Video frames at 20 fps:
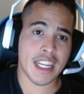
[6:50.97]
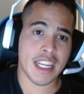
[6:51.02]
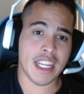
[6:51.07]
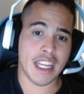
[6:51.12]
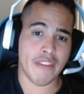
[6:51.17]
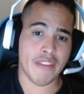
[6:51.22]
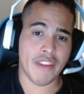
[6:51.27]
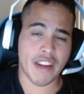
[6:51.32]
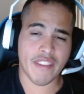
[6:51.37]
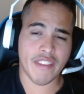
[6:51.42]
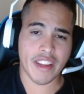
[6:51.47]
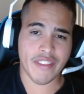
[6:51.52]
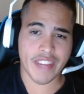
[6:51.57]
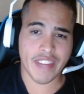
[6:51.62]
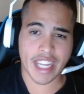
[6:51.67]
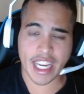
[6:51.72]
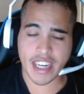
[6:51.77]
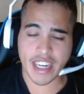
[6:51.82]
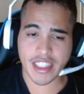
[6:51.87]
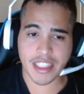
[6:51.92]
if anyone even
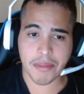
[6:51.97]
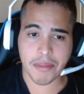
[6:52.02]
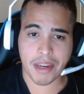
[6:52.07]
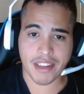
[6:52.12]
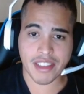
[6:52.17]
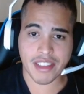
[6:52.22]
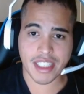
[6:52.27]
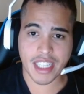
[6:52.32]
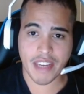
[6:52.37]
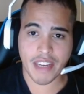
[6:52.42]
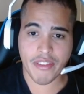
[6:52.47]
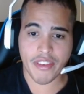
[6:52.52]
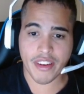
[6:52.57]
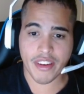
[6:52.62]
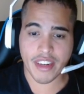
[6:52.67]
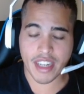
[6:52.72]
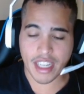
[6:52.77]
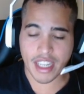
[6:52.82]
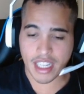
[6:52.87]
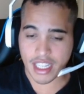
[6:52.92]
cares about Stephanie
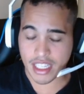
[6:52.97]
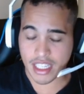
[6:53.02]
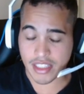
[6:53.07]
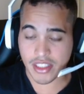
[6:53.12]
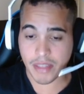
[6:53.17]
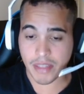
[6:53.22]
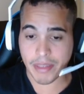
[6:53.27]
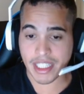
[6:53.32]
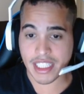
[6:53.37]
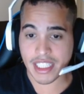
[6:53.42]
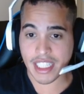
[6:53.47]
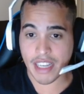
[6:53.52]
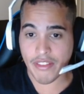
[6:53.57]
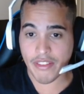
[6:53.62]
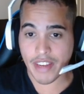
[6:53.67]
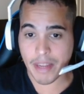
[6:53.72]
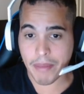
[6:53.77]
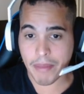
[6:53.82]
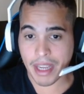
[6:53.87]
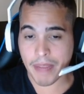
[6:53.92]

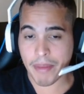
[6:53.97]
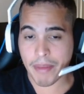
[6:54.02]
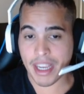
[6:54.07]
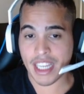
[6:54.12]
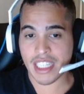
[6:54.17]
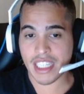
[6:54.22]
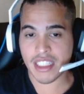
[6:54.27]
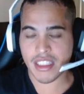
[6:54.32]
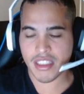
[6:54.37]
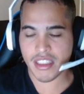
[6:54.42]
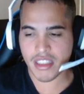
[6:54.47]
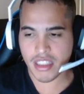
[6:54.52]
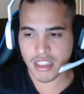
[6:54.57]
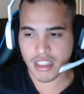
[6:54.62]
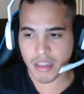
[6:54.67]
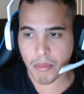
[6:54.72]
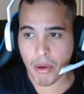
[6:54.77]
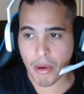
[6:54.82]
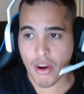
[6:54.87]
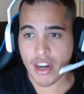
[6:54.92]
McMahon
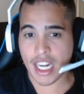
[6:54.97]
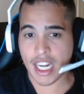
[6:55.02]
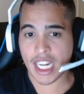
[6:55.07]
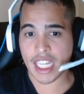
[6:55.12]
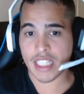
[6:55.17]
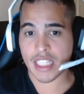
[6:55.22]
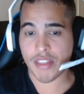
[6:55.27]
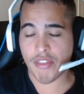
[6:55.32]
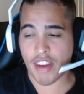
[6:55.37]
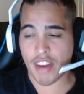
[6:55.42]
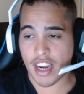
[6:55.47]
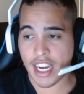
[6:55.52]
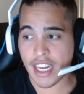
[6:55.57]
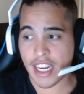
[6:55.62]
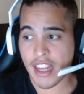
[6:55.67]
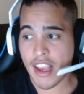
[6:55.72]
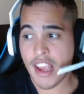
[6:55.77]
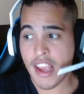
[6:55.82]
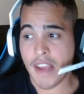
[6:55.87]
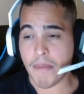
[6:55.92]
departing, that's fine.
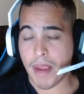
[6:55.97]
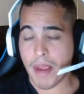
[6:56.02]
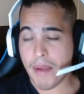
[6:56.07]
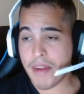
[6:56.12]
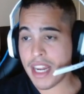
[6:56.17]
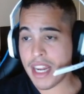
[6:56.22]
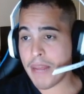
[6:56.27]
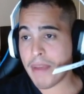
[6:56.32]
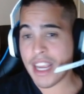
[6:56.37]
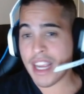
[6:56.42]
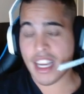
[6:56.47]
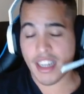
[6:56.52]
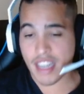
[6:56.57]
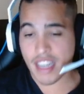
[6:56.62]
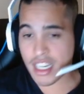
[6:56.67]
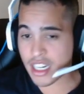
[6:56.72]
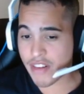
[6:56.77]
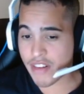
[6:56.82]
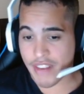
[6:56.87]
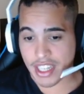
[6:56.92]
Maybe they make
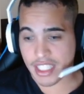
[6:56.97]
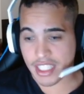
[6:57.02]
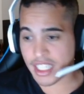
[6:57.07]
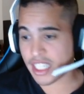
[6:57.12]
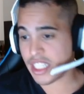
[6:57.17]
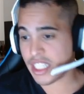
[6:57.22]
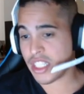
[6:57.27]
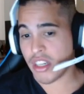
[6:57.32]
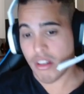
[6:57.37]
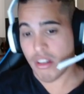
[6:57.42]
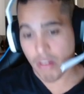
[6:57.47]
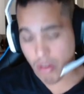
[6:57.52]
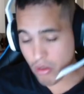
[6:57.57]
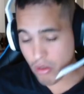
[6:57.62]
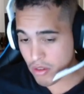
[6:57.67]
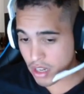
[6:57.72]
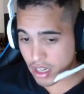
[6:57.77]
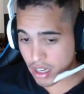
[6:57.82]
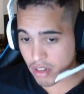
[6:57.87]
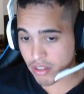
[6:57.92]
another wrestling show. Who
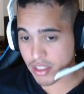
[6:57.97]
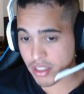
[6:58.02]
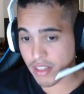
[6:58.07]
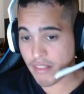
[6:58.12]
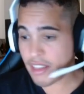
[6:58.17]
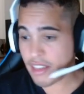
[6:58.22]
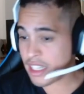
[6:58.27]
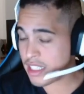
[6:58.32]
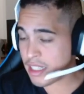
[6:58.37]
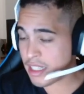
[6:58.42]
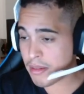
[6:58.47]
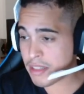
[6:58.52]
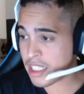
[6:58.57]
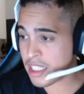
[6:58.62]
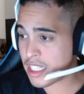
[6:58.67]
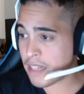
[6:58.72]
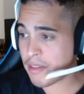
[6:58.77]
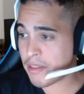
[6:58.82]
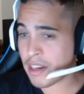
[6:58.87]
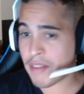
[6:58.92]
knows? Something similar to
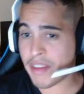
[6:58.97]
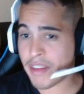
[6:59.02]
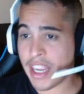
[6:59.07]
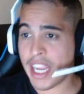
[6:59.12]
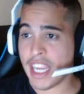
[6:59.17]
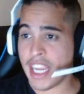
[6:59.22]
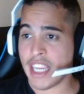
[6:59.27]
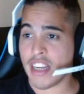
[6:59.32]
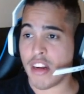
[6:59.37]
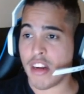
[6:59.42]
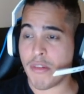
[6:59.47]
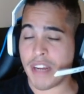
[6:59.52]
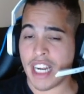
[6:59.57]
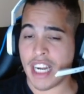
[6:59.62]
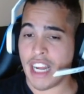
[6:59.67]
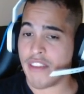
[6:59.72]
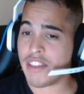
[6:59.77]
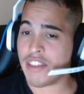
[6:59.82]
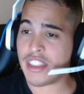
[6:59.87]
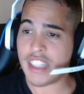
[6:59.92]
WWE. You know, we're going to
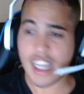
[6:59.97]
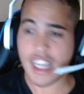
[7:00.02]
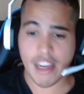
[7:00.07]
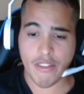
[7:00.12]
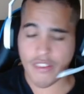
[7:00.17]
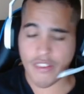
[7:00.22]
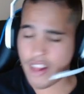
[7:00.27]
have Steph,